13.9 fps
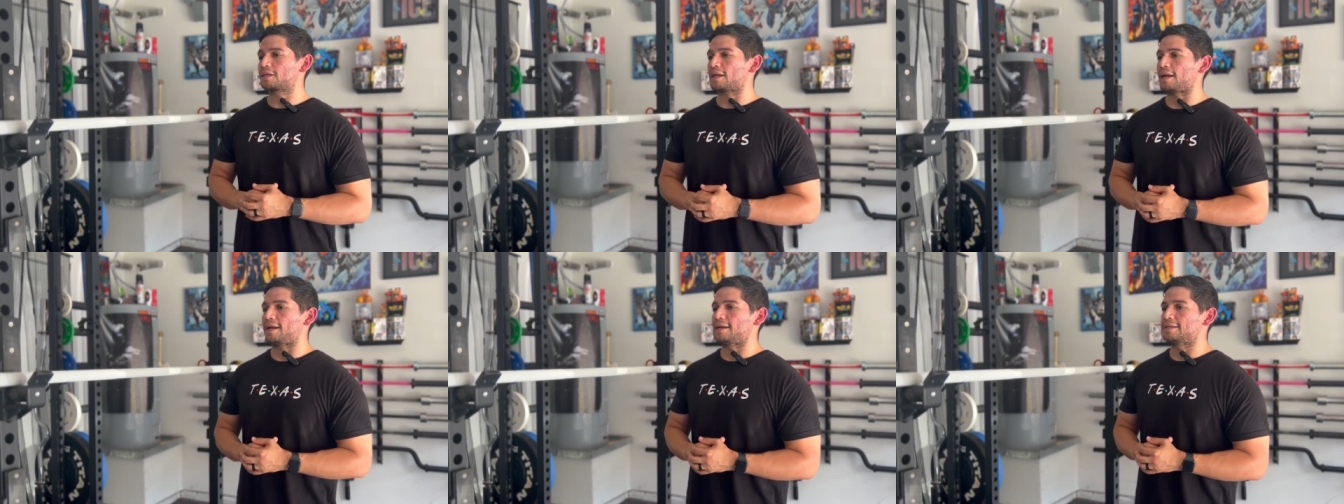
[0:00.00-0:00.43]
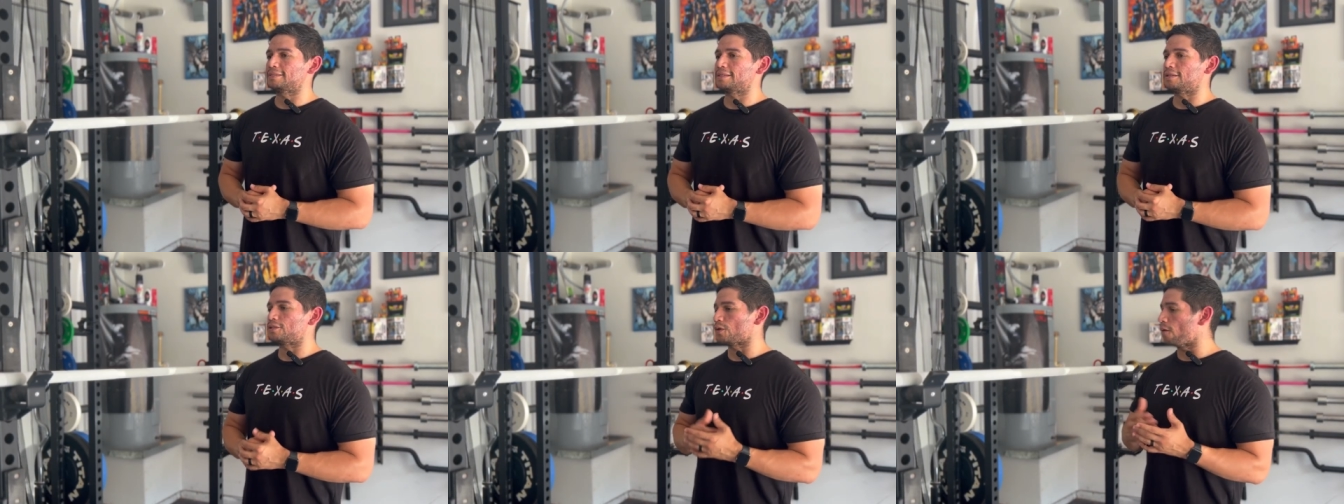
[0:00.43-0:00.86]

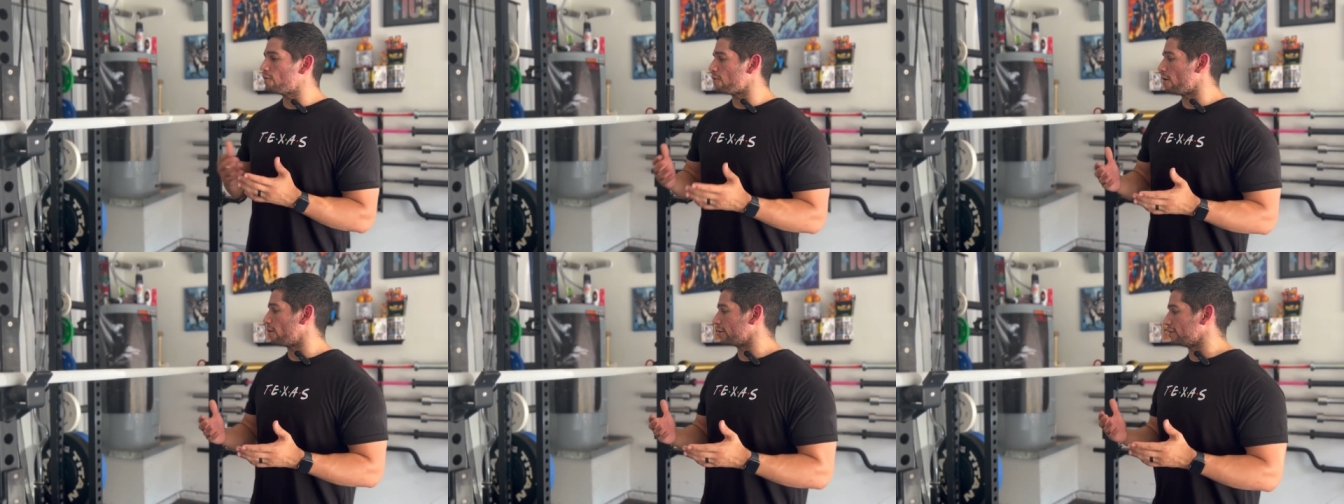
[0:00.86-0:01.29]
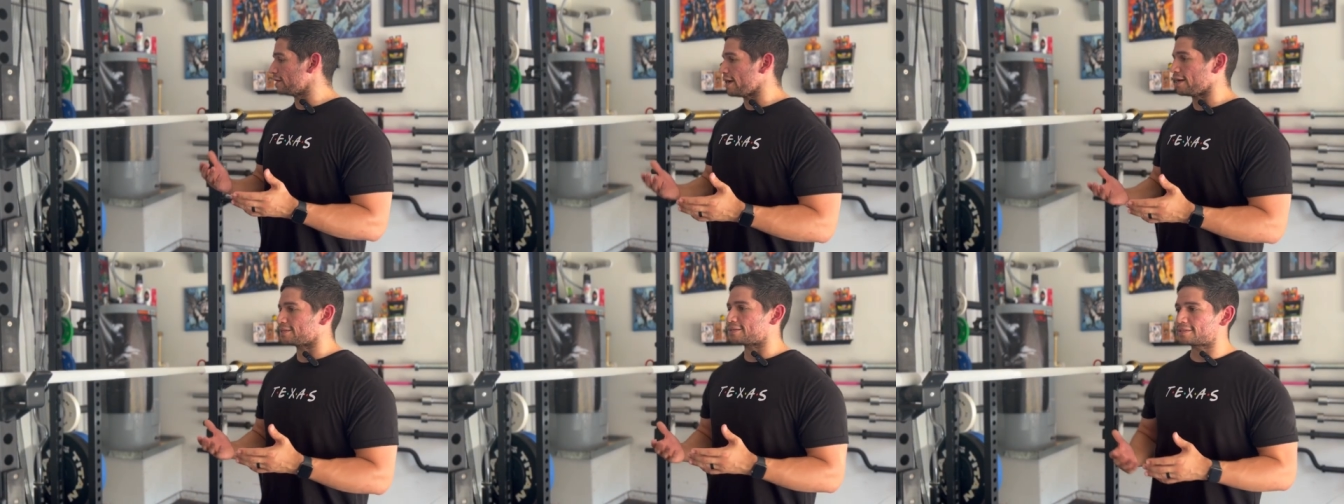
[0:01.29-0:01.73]
And so far,
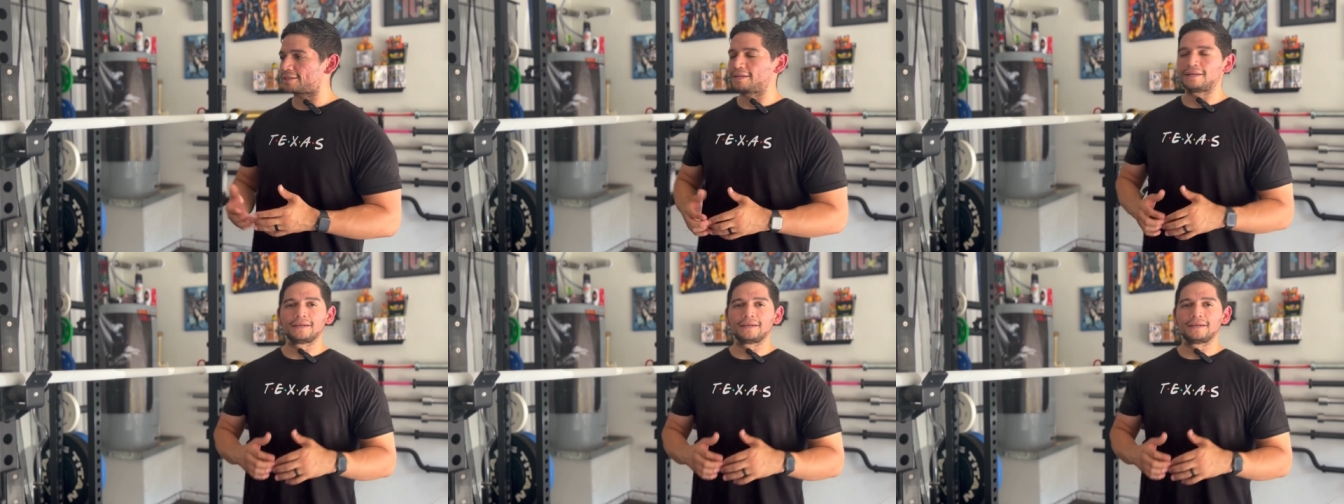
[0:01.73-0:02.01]
yes,